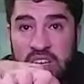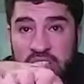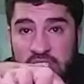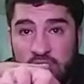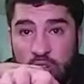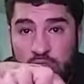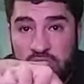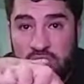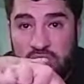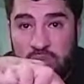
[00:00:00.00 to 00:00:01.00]
And the
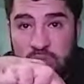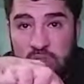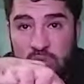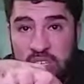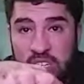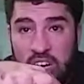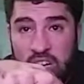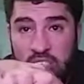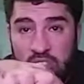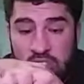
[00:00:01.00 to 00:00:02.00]
dosage is between
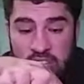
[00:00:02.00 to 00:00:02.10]
100